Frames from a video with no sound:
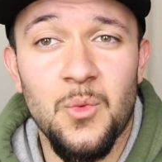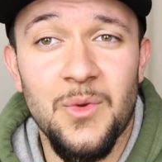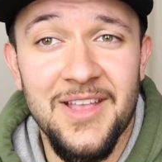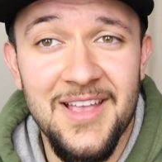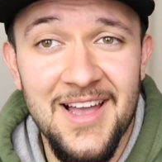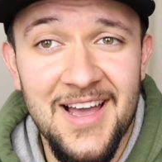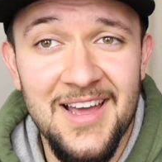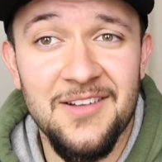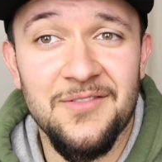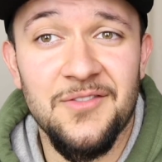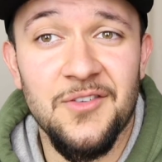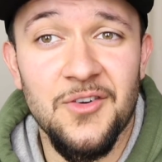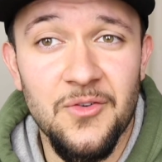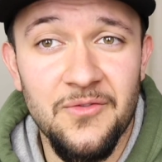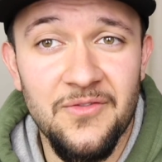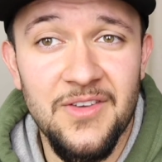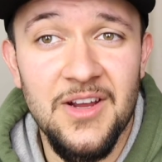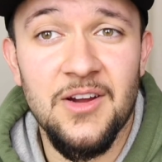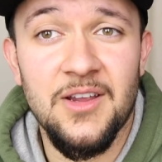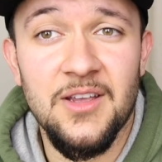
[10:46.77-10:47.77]
We got it for
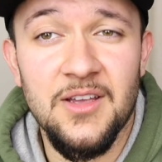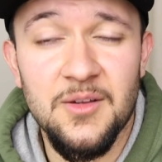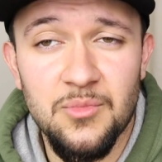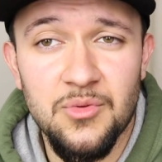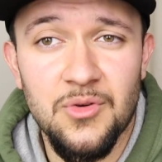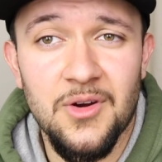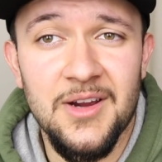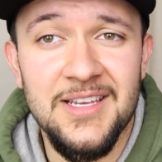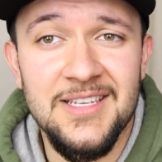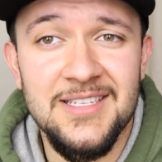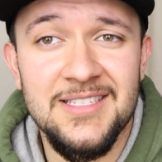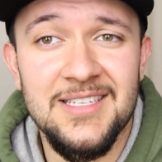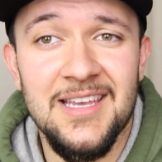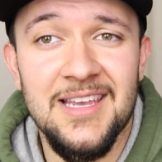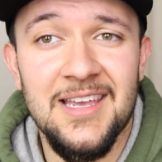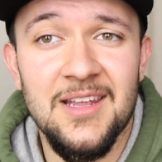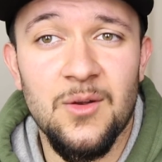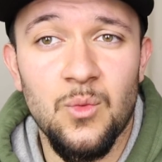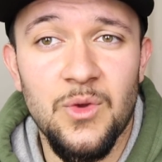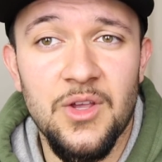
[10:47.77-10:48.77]
a very good price,
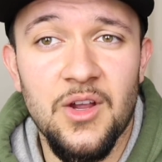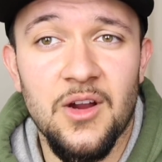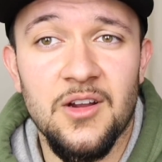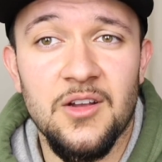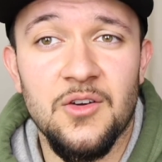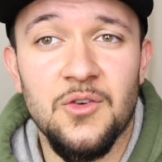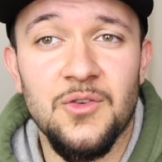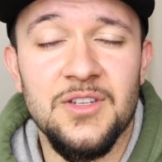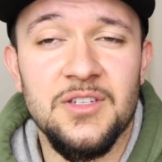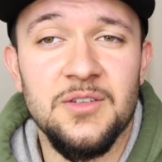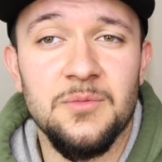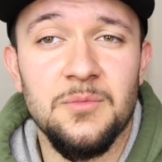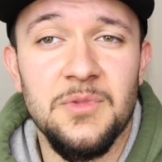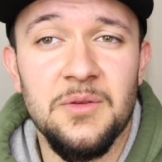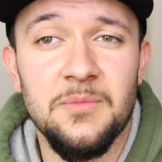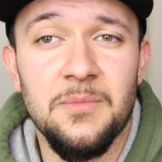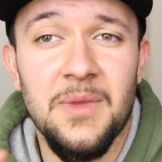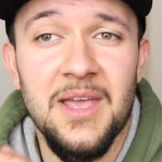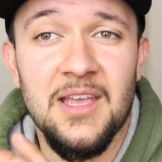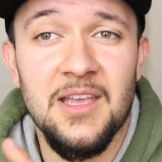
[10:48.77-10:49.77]
and we are going to
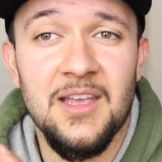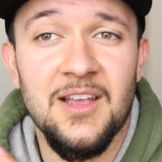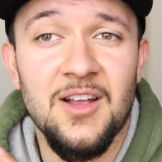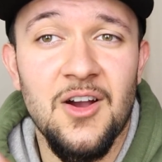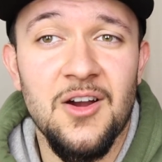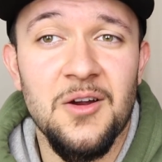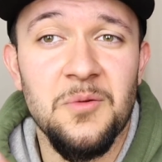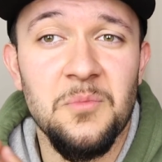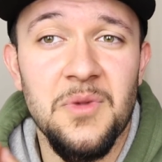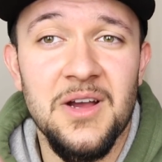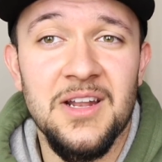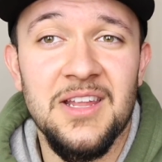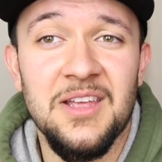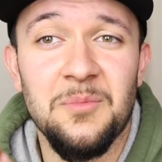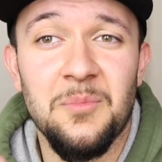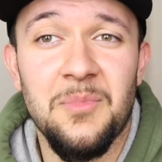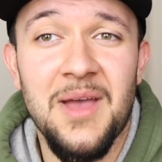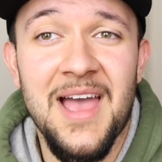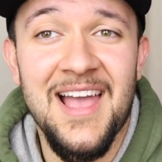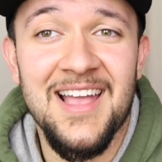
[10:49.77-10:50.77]
be making our money
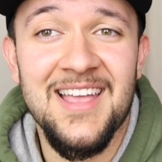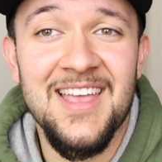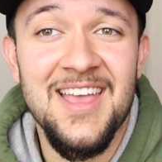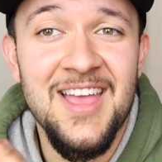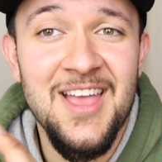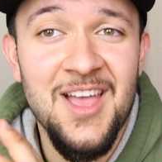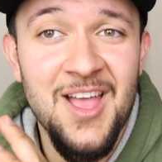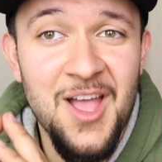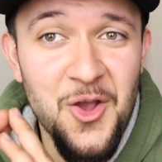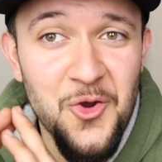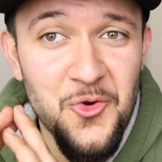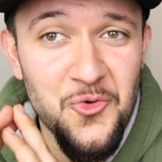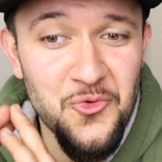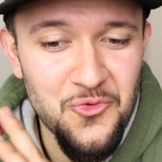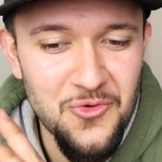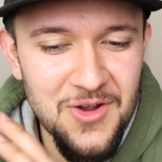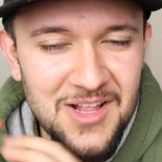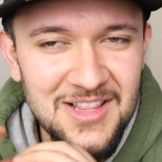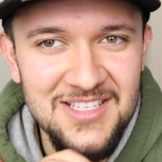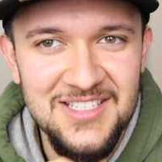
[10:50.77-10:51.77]
back
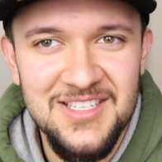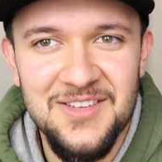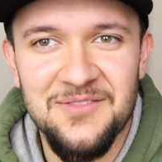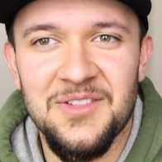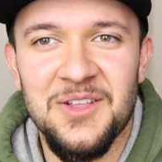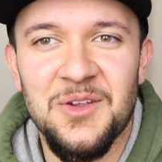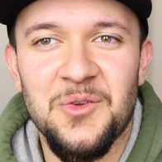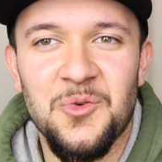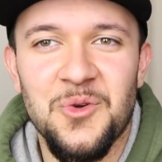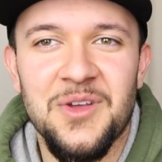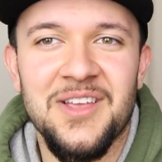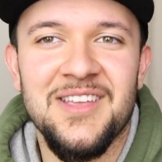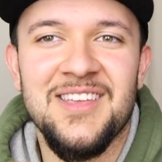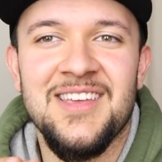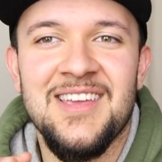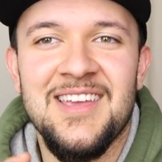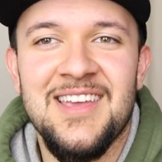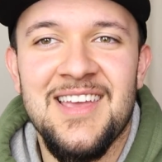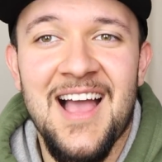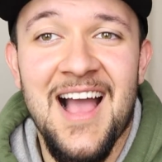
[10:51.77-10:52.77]
relatively quick.